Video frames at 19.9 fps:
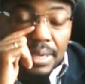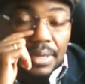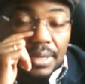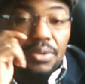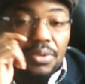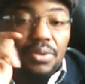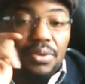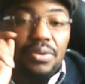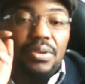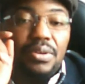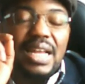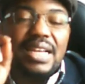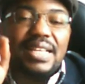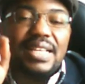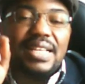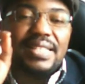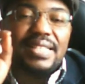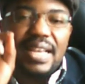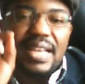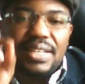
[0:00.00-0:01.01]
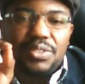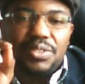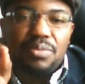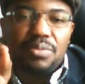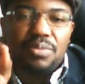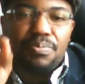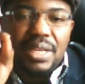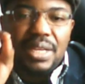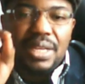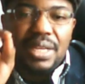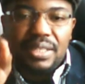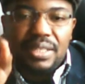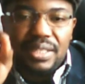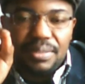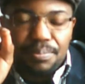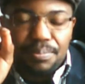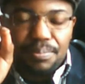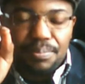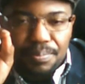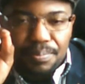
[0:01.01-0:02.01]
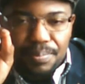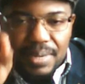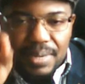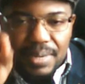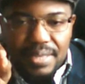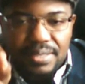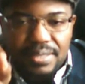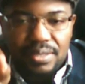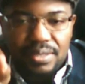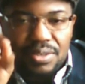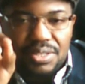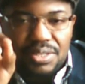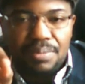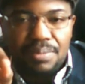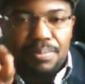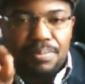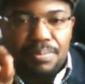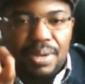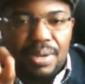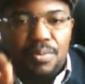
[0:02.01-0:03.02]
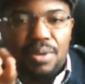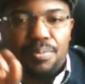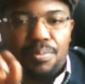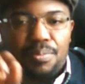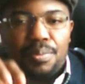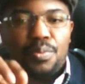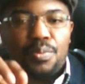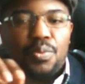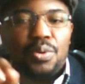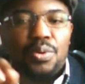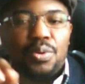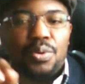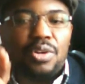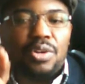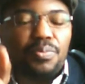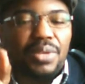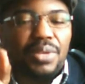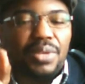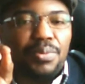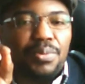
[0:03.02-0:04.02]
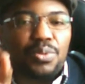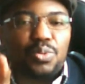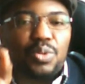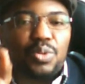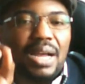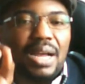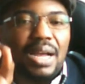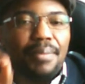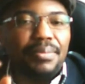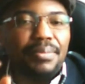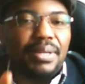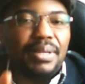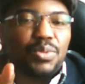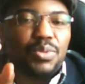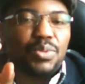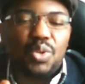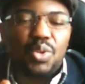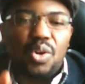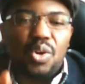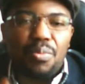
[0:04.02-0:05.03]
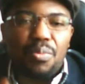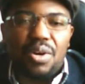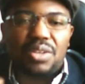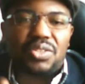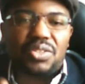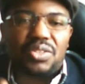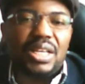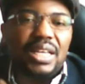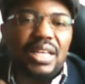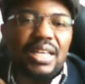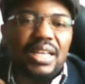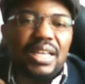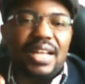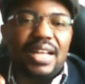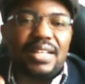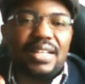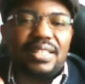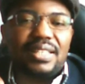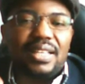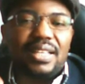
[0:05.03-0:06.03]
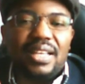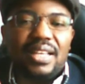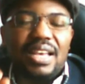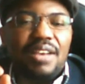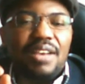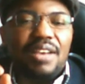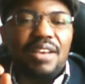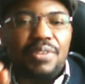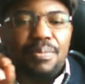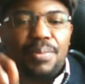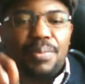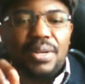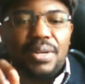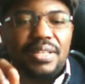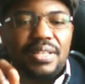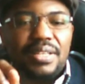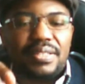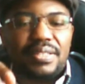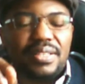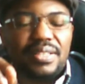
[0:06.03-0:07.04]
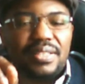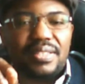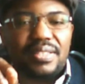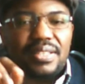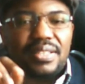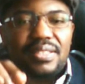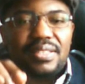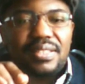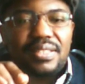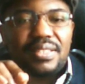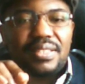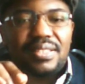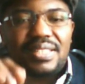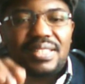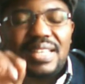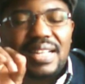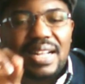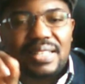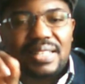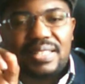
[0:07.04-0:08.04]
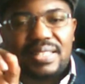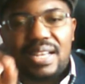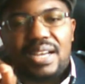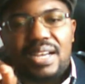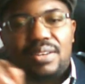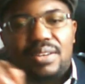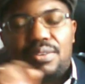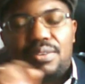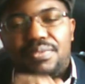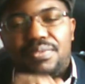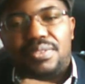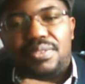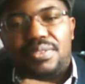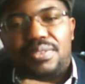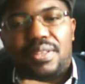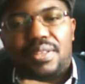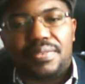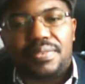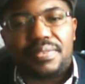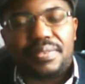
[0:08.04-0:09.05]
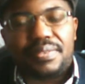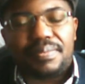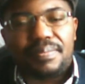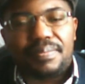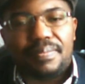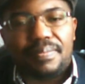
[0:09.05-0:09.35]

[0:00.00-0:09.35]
do you know that the sanction being placed on Zimbabwe people will not be able to harm them so much that everybody is sick and tired of those things?